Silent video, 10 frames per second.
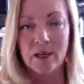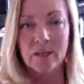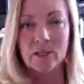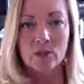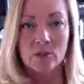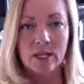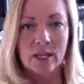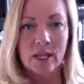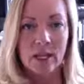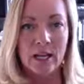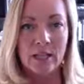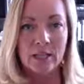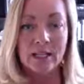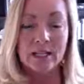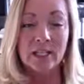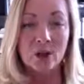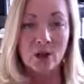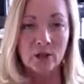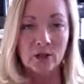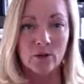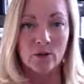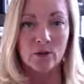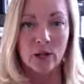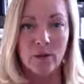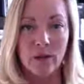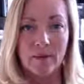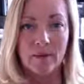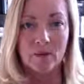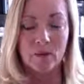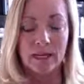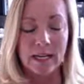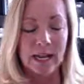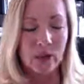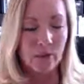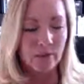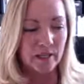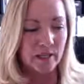I'm actually writing a LinkedIn article about this right now